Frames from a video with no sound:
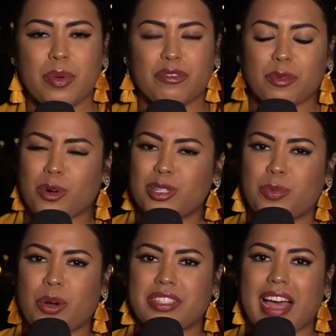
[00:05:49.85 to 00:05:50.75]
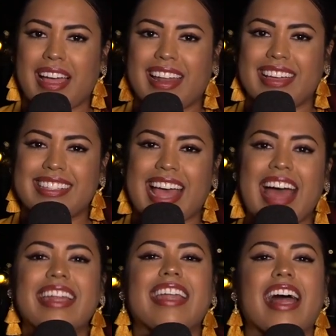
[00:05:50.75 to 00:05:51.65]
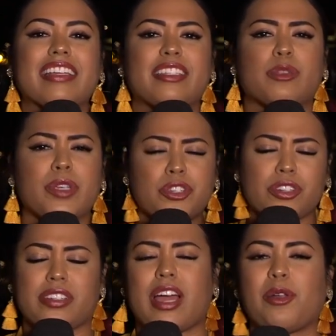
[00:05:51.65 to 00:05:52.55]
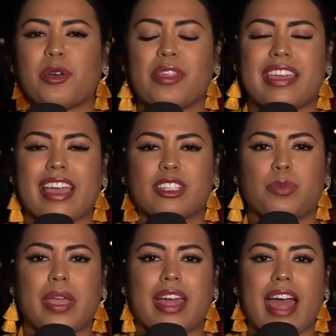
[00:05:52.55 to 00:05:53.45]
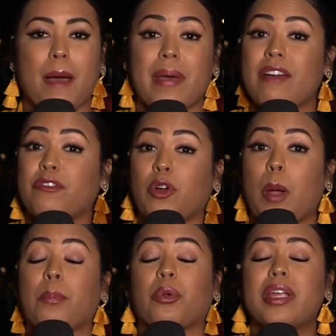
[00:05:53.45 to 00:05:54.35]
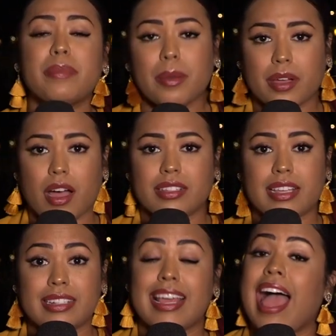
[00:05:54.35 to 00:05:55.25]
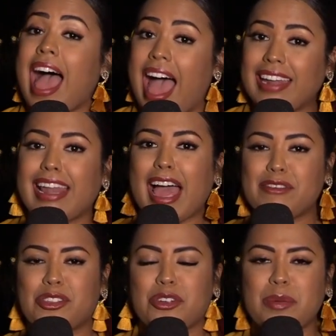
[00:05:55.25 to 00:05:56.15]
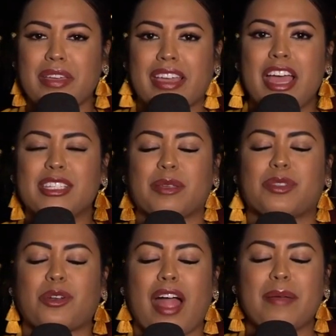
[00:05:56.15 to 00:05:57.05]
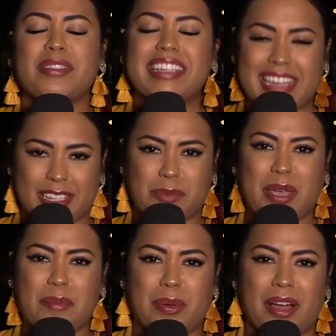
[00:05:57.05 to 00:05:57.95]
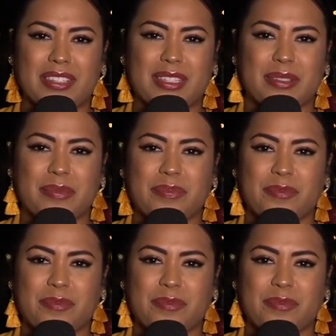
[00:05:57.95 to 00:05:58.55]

And for more sports highlights and analysis, be sure to download the ESPN app. And for premium content and live streaming, subscribe to ESPN Plus.